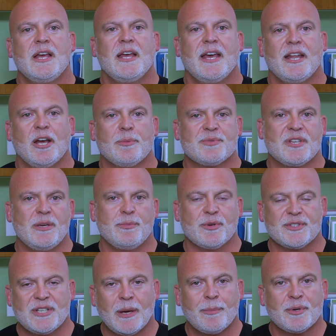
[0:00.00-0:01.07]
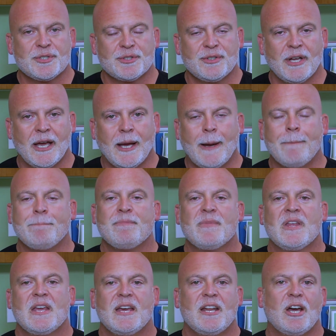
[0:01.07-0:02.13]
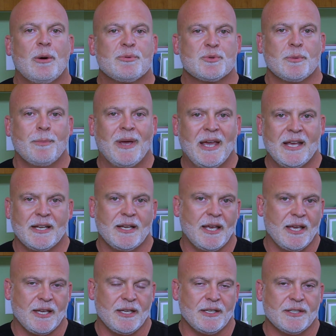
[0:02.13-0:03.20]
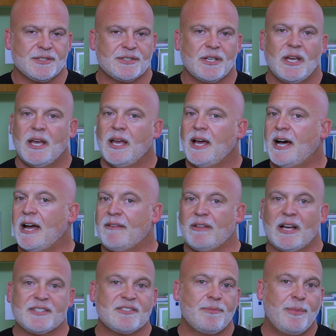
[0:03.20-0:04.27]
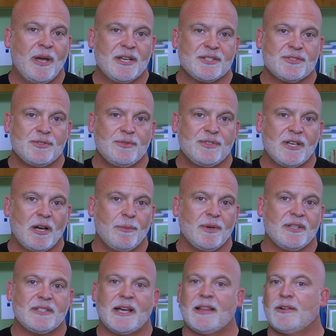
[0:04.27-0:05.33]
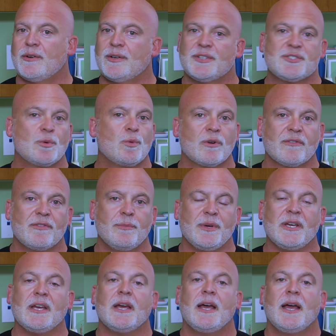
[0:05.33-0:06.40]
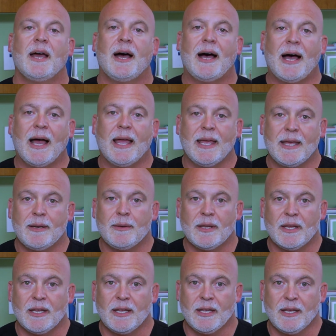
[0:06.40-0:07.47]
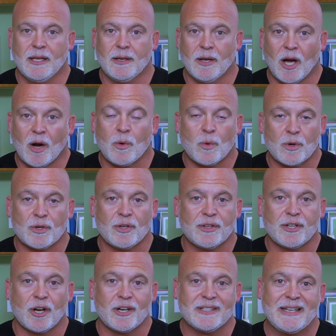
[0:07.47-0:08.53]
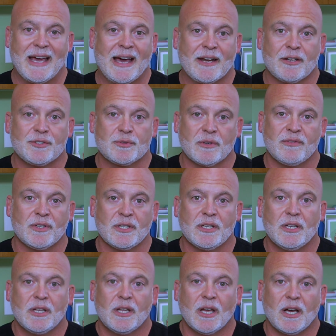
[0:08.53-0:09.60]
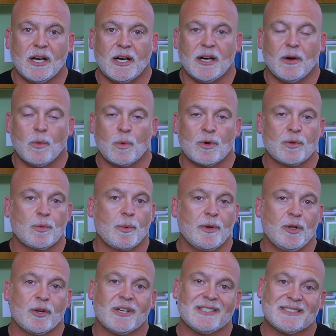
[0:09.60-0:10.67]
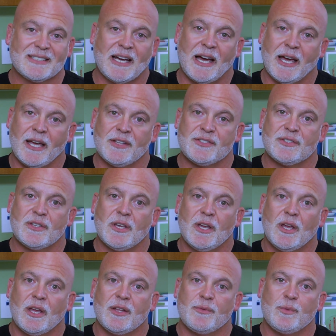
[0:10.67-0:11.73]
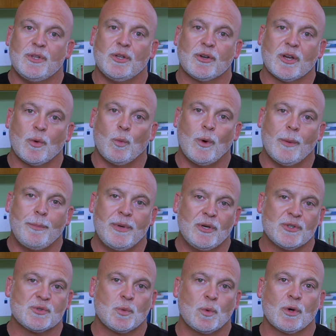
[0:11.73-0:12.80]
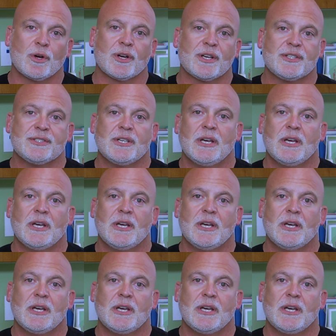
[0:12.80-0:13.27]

It helps keep your temperature down. It helps with pain and achiness. I have lots of patients who tell me Tylenol doesn't work for me. In our world, in our data-driven world where we look at science and we look at what pills works,